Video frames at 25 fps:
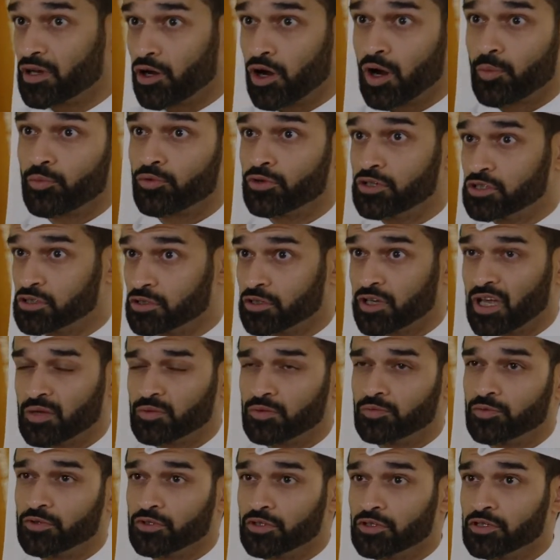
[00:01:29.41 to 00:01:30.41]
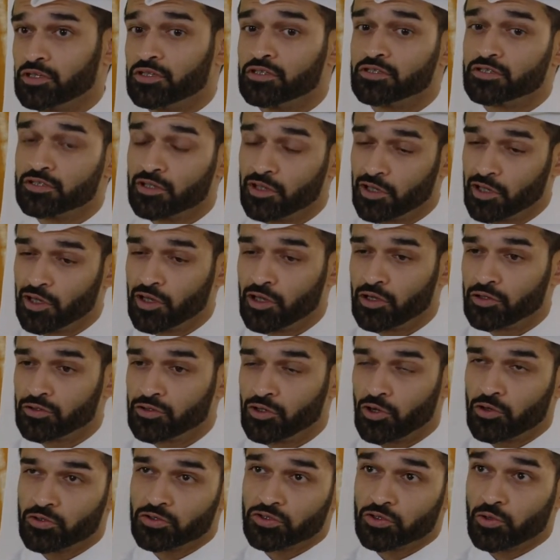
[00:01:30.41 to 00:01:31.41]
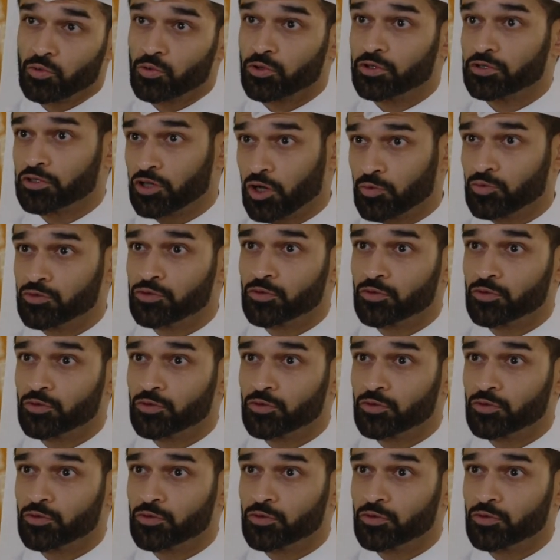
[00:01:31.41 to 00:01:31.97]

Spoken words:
operational capabilities to host the World Cup in